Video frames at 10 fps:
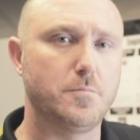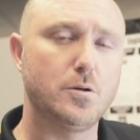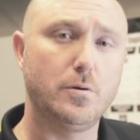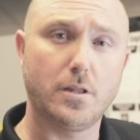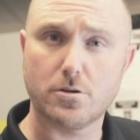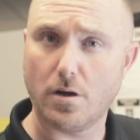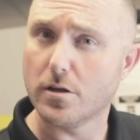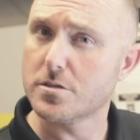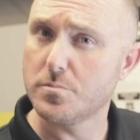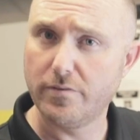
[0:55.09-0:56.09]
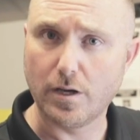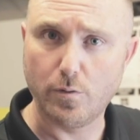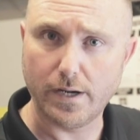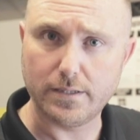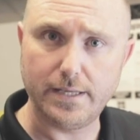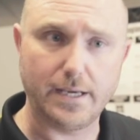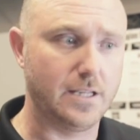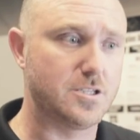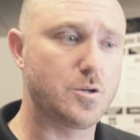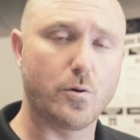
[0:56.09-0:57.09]
So when the throttle is moving quickly, it
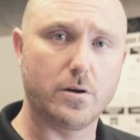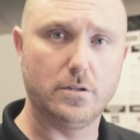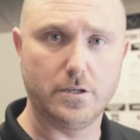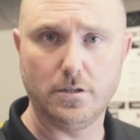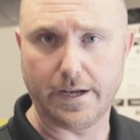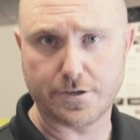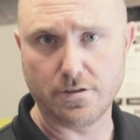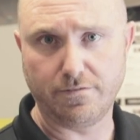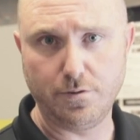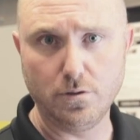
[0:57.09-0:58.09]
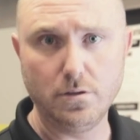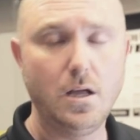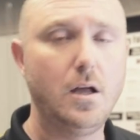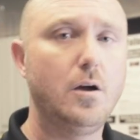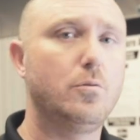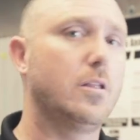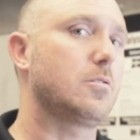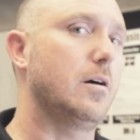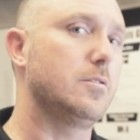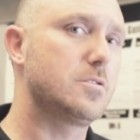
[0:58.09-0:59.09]
can squirt a little extra fuel. When the
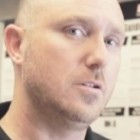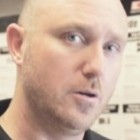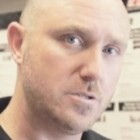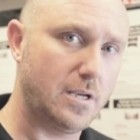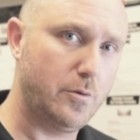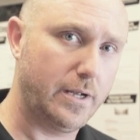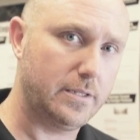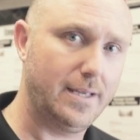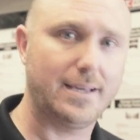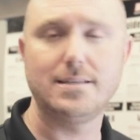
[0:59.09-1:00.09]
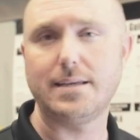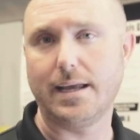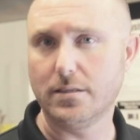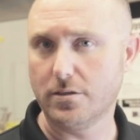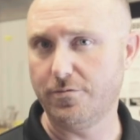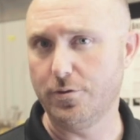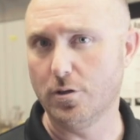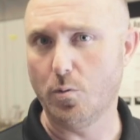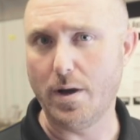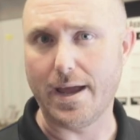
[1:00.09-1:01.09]
throttle is closing quickly, it can take a little fuel
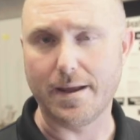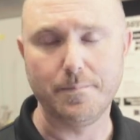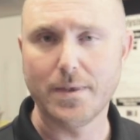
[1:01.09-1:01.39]
away.